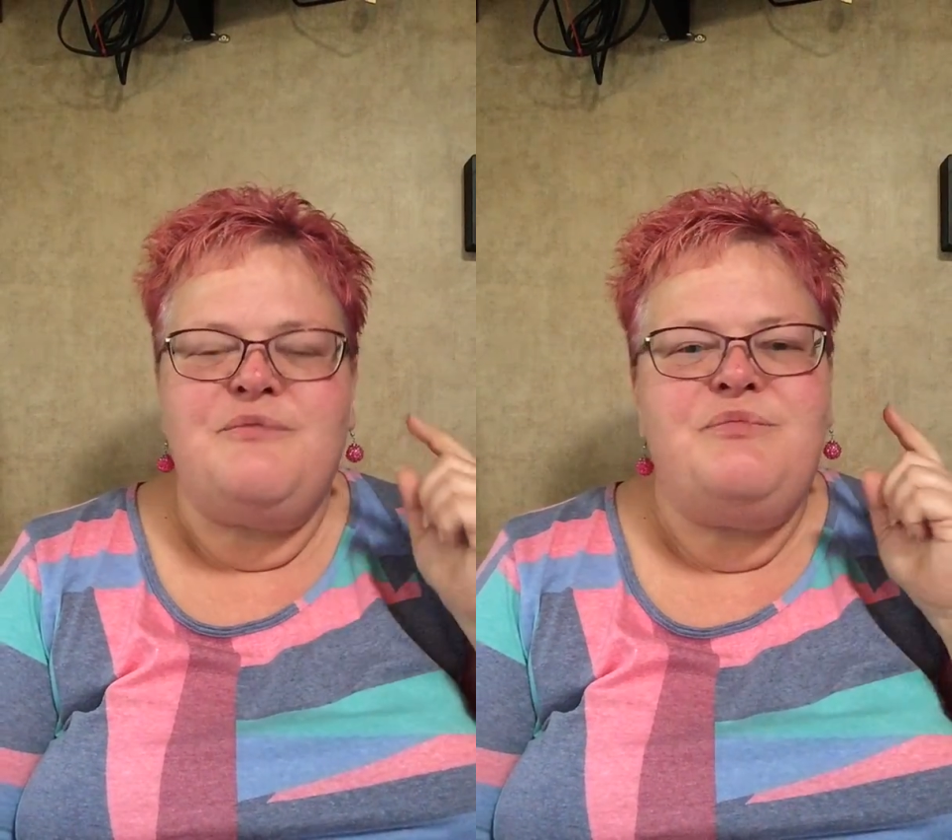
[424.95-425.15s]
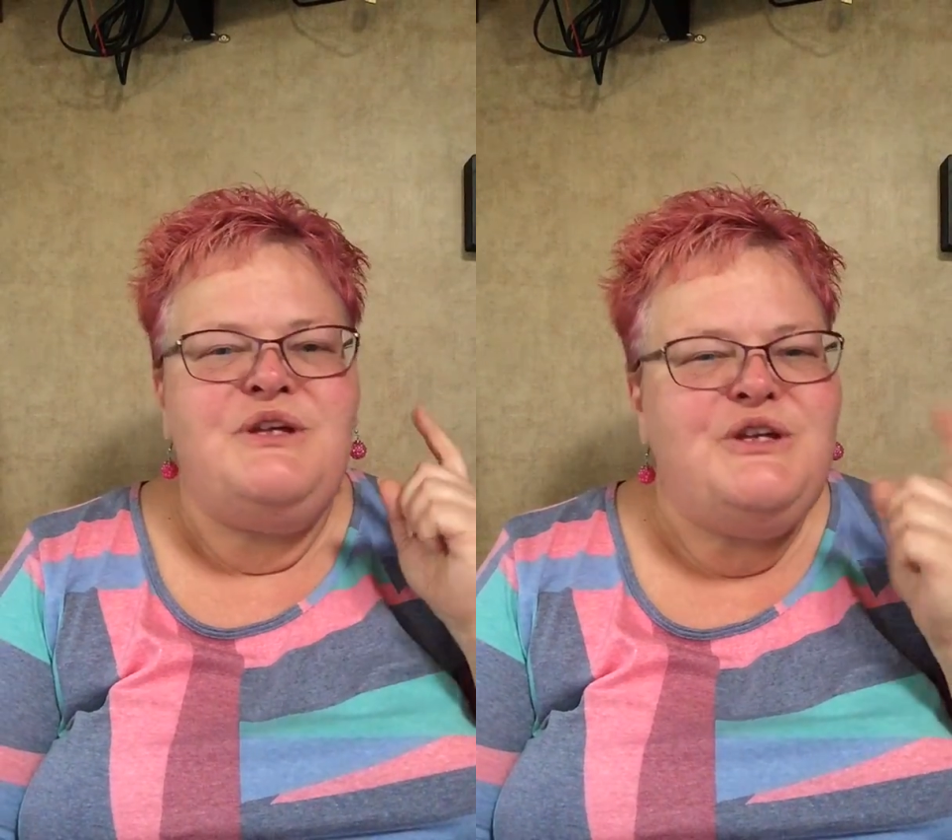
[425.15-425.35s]

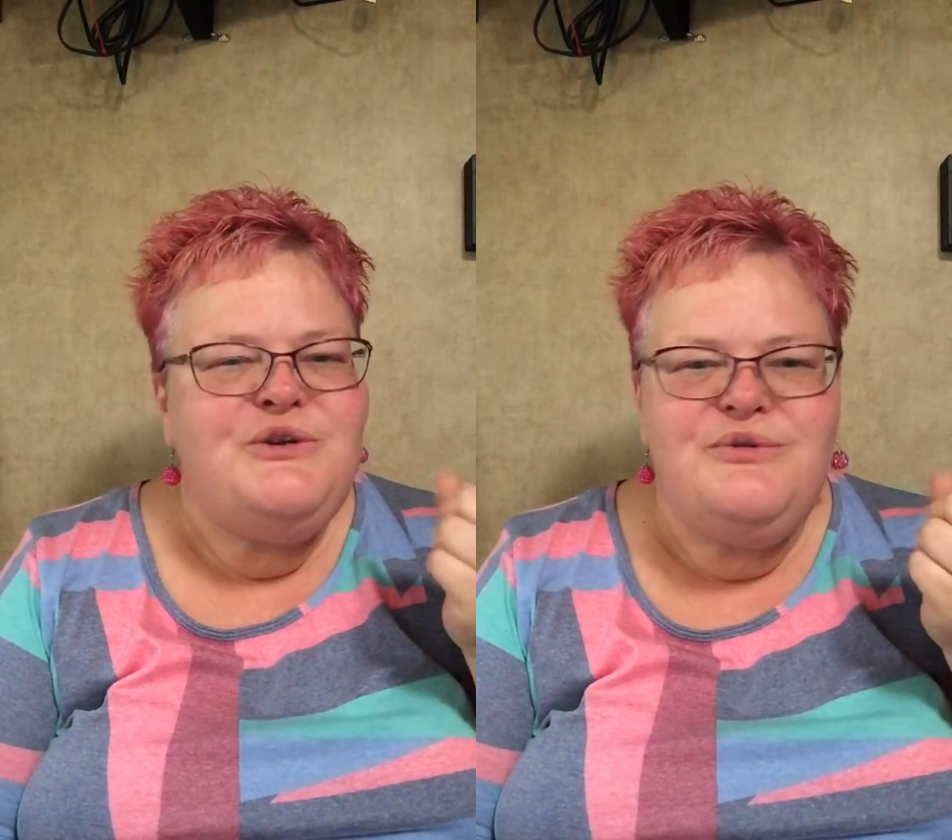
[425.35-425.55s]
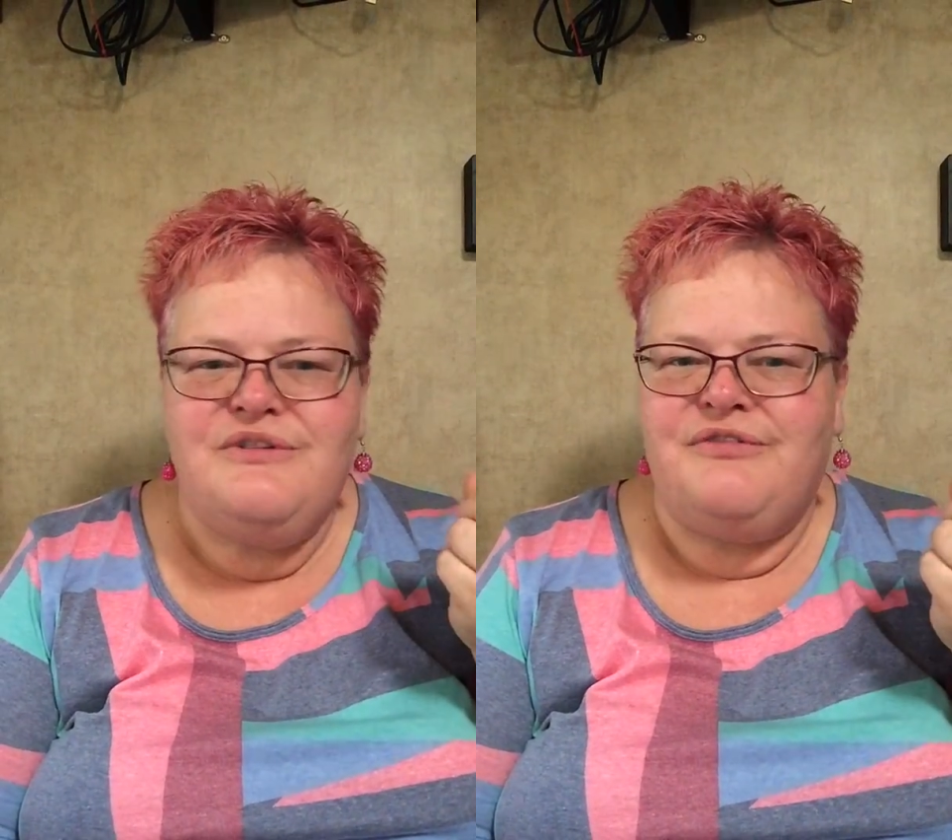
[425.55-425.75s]

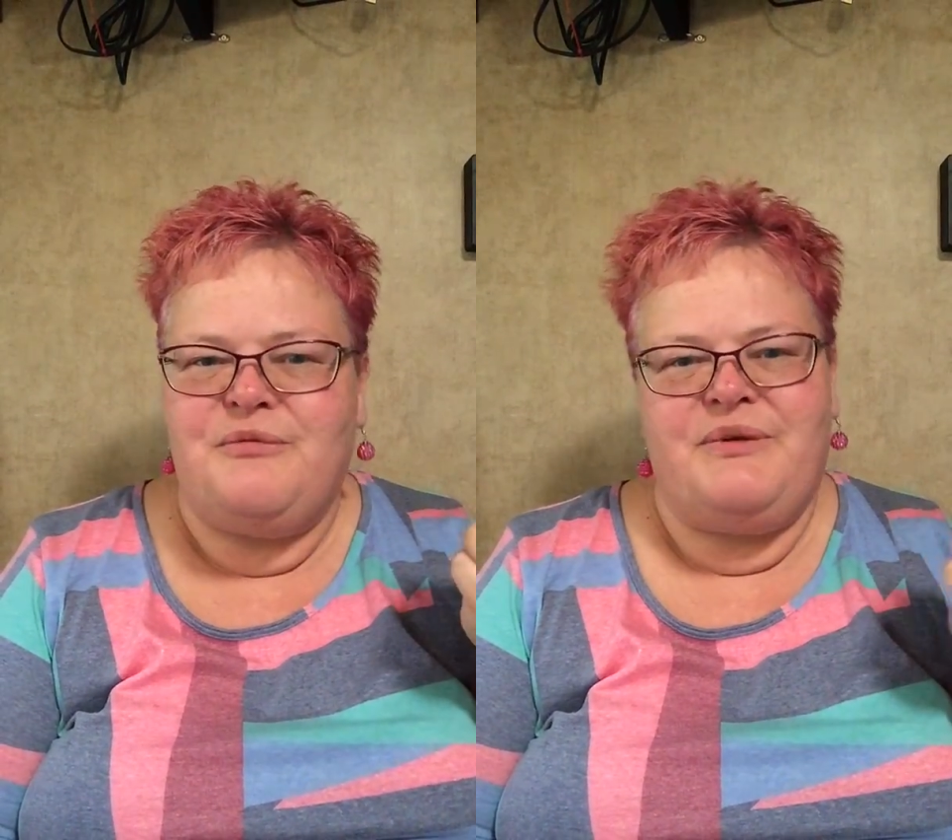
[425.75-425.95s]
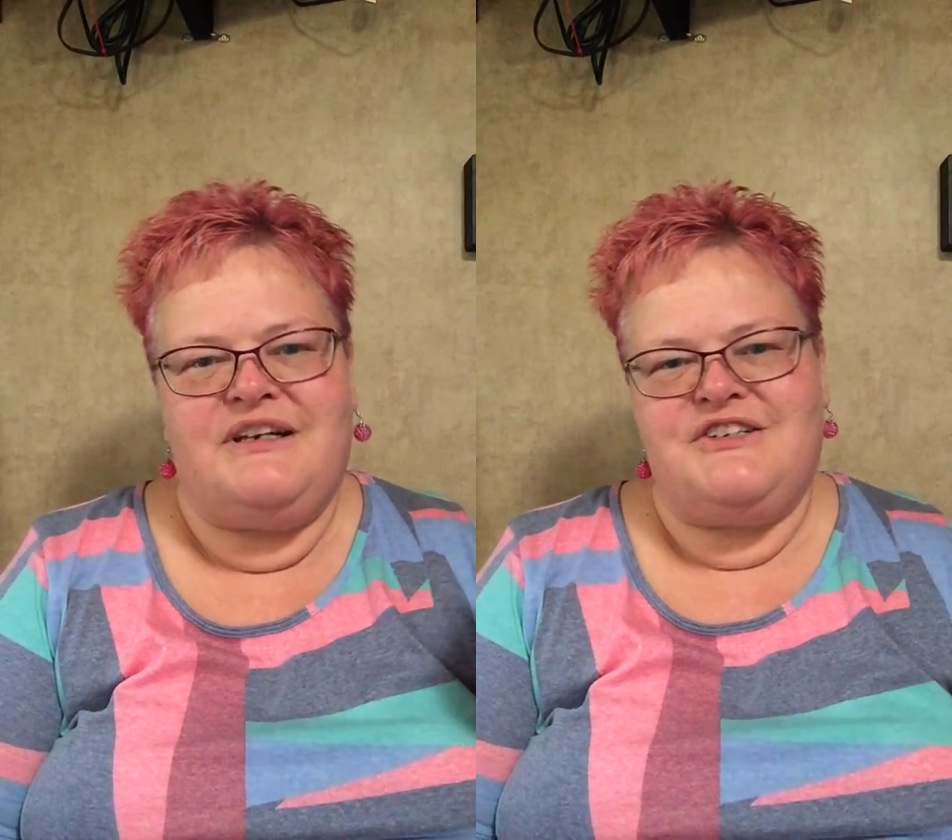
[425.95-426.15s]
beautiful
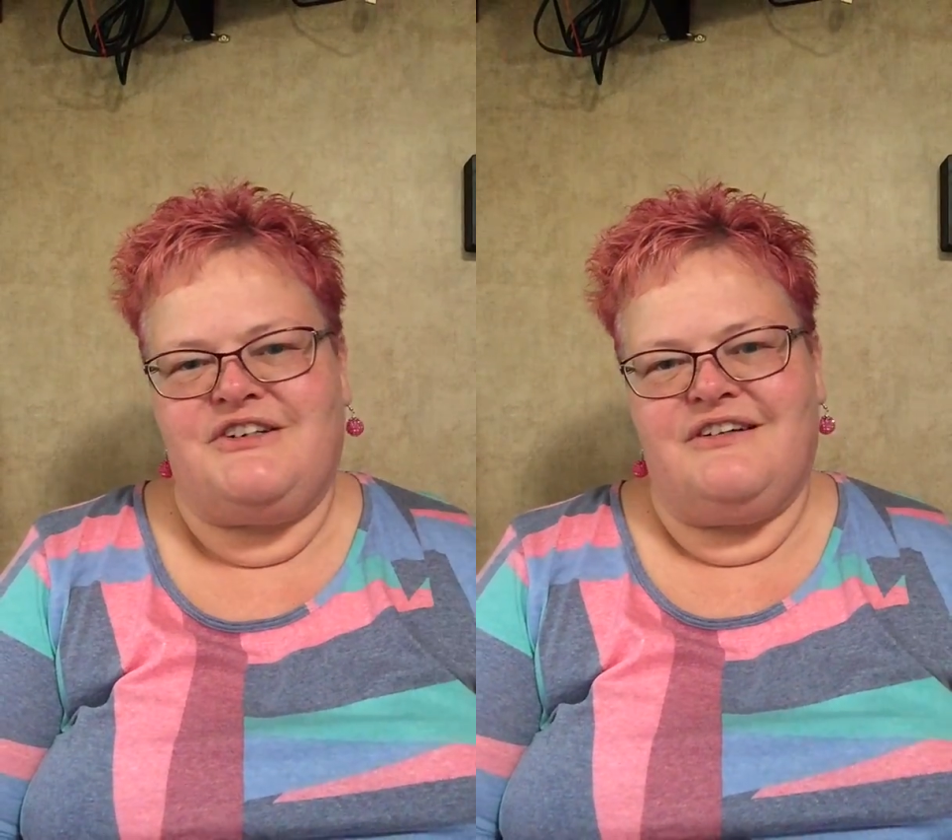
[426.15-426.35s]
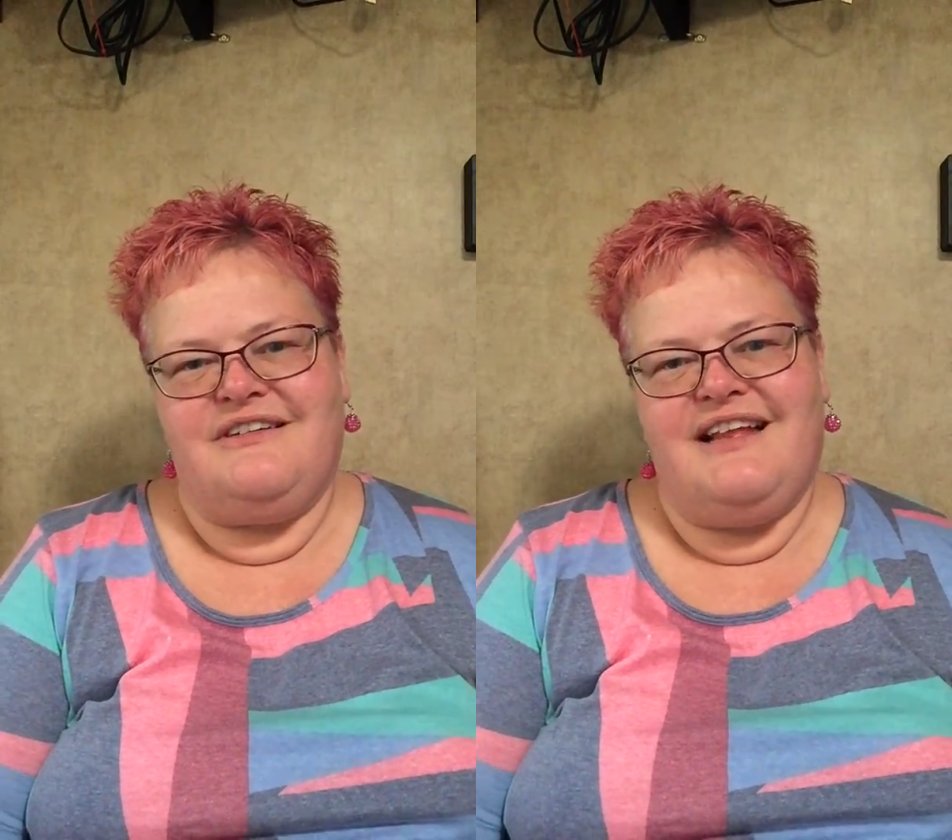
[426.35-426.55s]

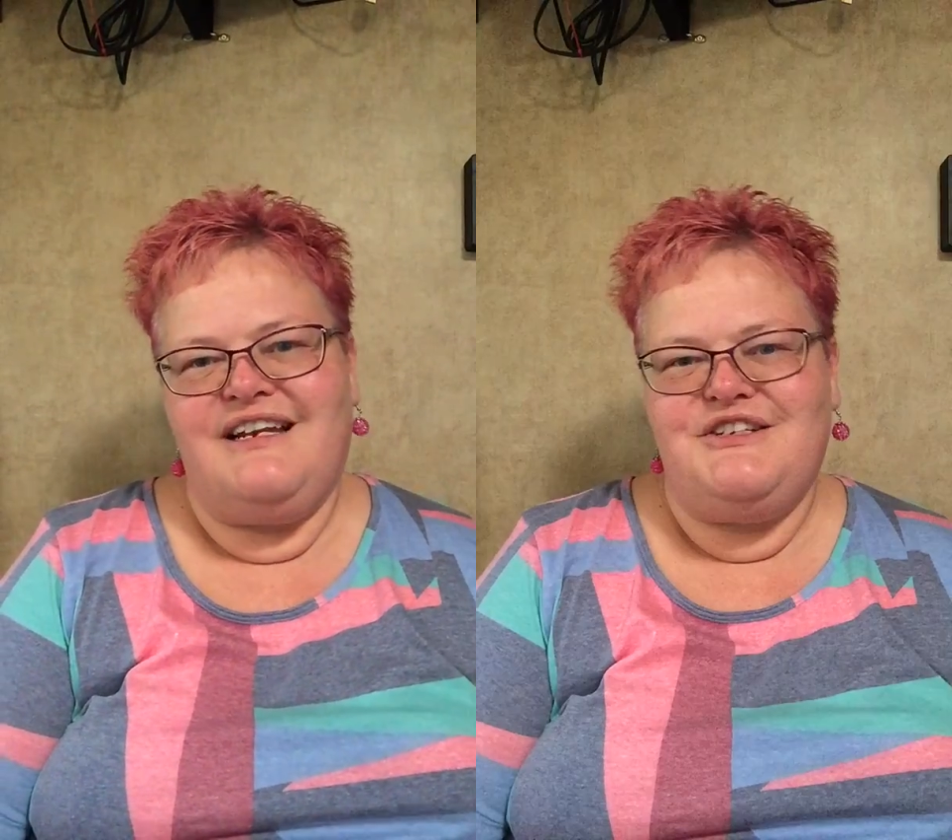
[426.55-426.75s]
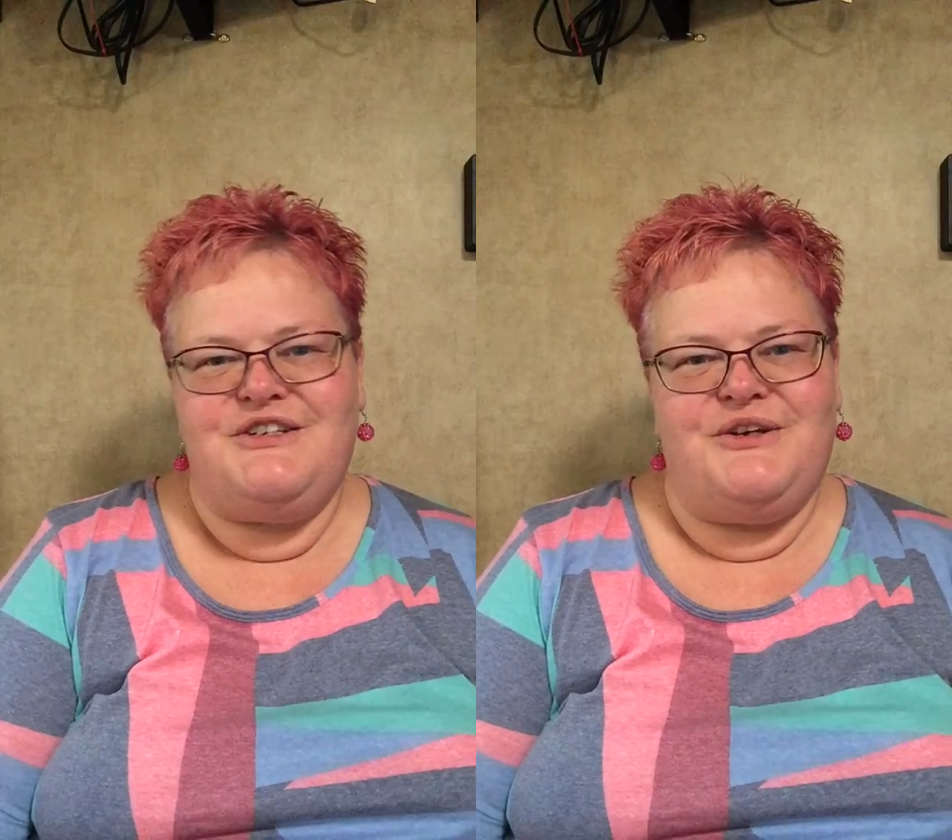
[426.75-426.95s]
picture that
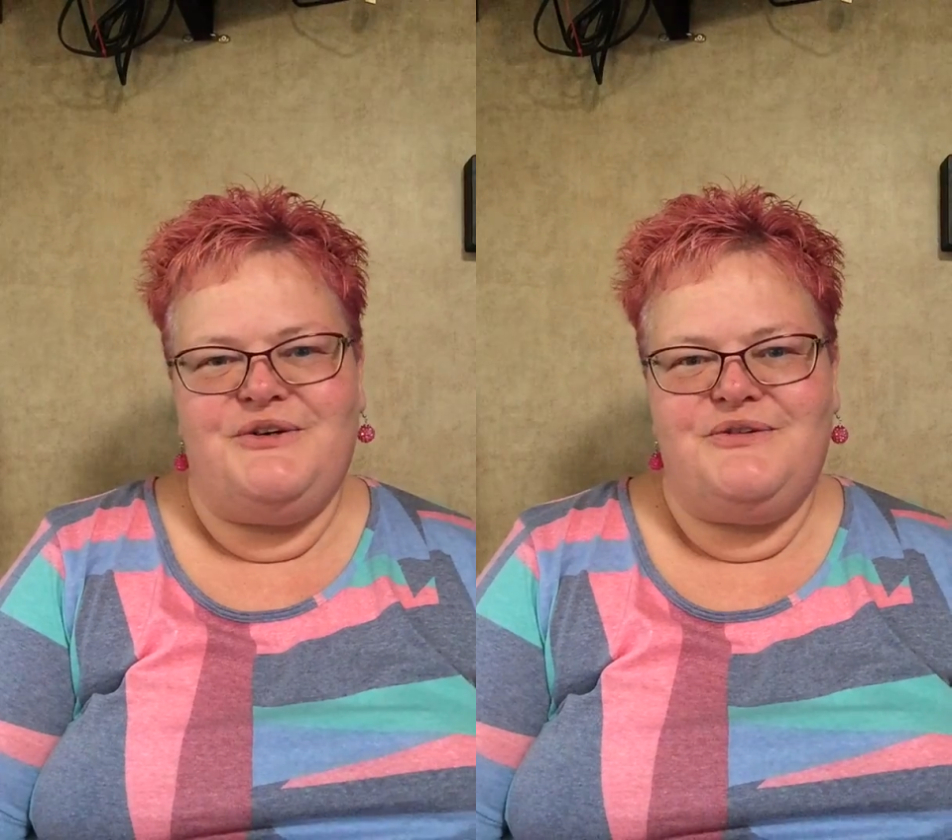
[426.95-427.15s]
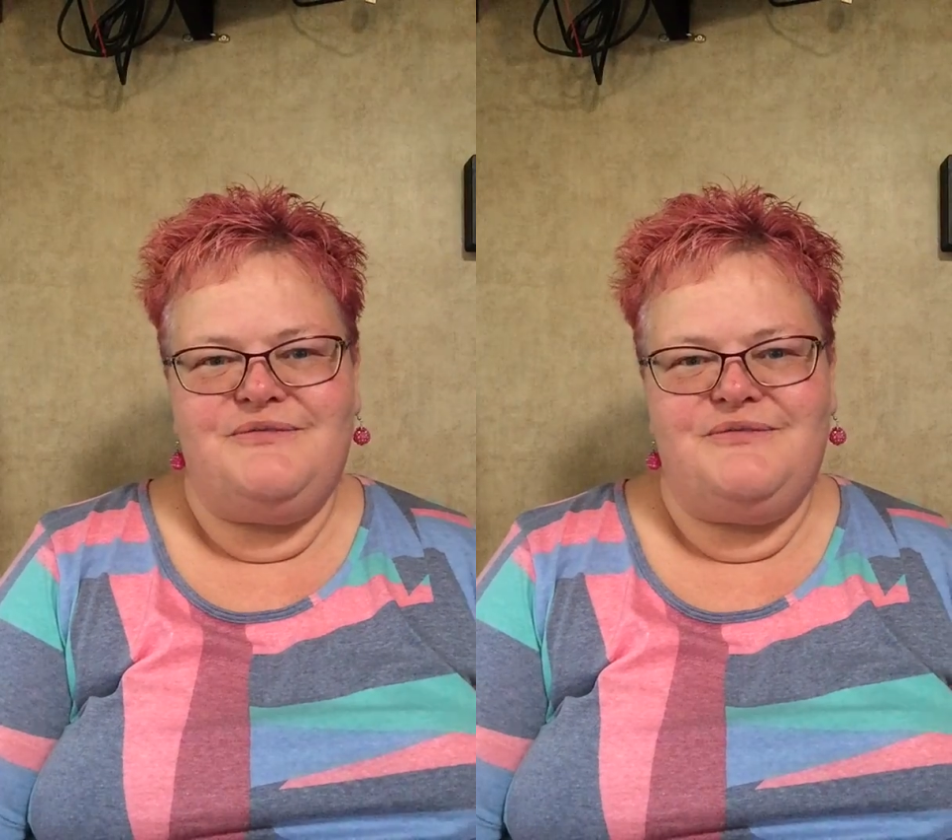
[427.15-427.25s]
is you.